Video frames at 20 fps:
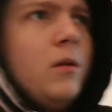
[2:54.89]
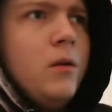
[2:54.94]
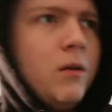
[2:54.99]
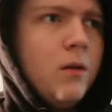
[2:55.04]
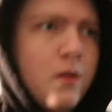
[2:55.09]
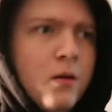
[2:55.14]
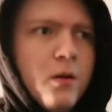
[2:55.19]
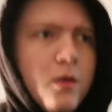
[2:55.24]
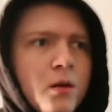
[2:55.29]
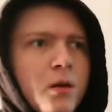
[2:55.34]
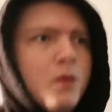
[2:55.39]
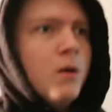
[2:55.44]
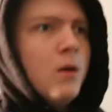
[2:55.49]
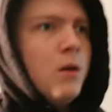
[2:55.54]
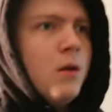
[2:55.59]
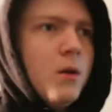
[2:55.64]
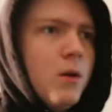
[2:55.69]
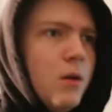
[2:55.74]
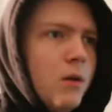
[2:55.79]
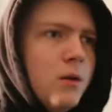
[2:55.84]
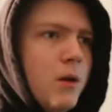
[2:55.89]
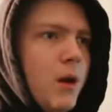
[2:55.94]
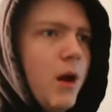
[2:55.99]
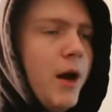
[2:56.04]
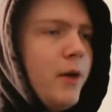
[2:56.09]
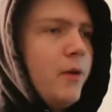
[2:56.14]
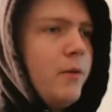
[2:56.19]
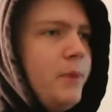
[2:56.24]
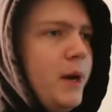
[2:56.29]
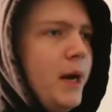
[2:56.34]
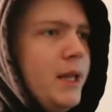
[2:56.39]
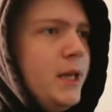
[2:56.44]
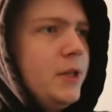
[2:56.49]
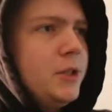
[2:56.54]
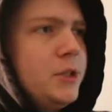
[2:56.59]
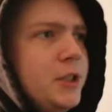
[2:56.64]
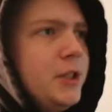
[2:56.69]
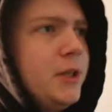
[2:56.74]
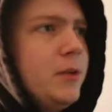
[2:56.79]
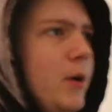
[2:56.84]
big man on campus. No, I don't buy
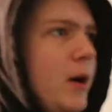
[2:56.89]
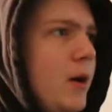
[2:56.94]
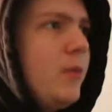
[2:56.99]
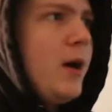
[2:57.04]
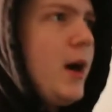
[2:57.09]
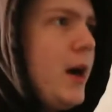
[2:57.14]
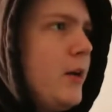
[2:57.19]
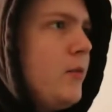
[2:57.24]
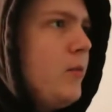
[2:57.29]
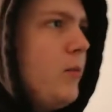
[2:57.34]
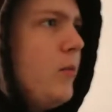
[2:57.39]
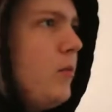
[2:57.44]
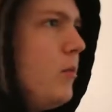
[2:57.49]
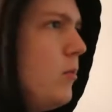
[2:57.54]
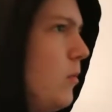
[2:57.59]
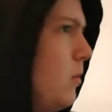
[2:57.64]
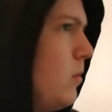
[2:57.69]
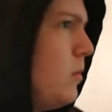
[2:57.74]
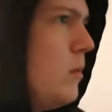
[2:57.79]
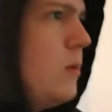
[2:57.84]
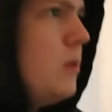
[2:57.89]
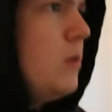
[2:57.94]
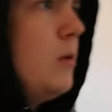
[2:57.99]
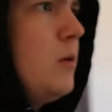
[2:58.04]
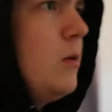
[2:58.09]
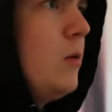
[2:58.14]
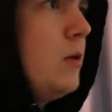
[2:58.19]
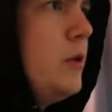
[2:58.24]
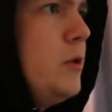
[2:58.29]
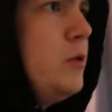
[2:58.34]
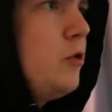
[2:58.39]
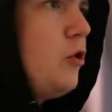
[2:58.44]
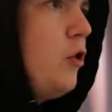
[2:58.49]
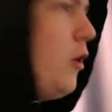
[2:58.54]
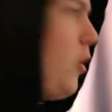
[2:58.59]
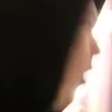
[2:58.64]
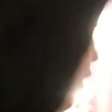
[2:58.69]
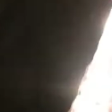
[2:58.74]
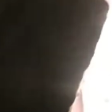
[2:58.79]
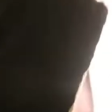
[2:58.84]
that shit. Why? Why are you? you not buy it. You
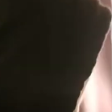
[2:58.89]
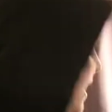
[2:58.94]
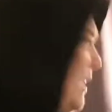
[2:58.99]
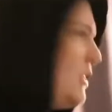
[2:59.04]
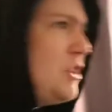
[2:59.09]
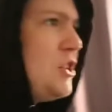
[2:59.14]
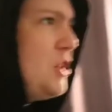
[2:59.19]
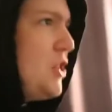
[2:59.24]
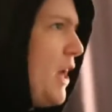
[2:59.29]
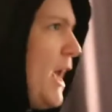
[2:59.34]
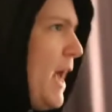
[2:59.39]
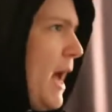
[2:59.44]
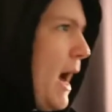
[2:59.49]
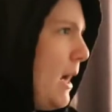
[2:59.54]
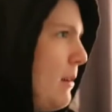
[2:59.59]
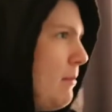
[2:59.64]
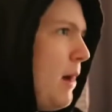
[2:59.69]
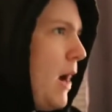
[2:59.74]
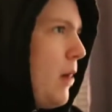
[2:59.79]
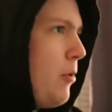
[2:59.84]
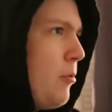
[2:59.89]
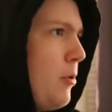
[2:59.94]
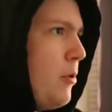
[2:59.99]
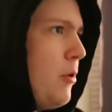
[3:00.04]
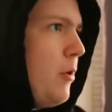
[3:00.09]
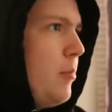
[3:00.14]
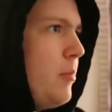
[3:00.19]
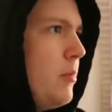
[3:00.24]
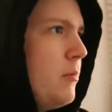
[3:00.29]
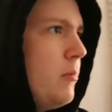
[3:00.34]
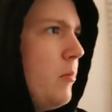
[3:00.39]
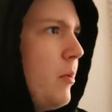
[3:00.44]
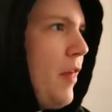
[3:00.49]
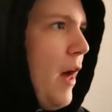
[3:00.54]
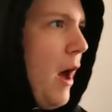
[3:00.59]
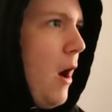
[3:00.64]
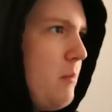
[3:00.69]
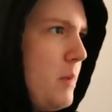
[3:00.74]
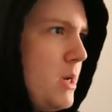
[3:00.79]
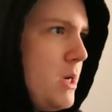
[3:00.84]
took all my shit out of my room uh-huh.
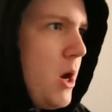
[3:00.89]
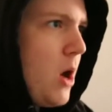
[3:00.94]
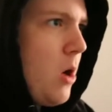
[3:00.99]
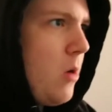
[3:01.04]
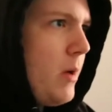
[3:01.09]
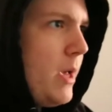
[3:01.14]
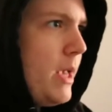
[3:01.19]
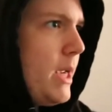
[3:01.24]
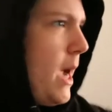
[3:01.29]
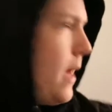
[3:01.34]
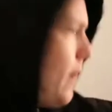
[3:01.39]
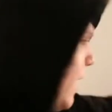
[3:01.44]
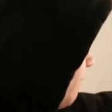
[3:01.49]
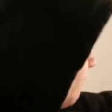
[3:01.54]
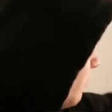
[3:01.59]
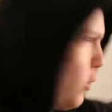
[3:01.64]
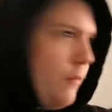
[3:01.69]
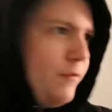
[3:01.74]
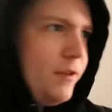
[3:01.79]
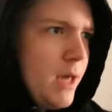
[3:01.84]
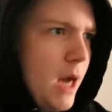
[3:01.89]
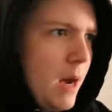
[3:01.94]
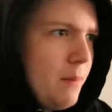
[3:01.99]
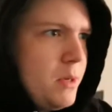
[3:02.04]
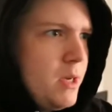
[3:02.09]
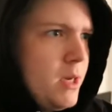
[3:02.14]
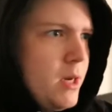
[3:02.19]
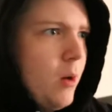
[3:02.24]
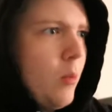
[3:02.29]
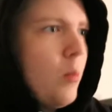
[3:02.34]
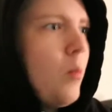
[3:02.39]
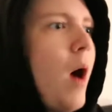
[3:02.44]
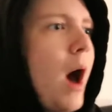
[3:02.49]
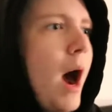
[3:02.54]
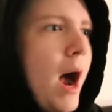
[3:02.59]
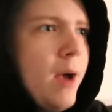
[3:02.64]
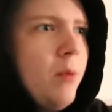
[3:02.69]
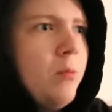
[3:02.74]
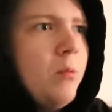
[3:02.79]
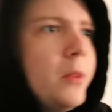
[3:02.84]
without me knowing and then moved it up here.
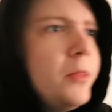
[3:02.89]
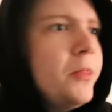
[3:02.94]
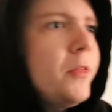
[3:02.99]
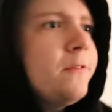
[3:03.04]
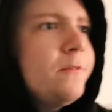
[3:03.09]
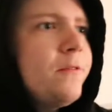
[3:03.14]
Why? What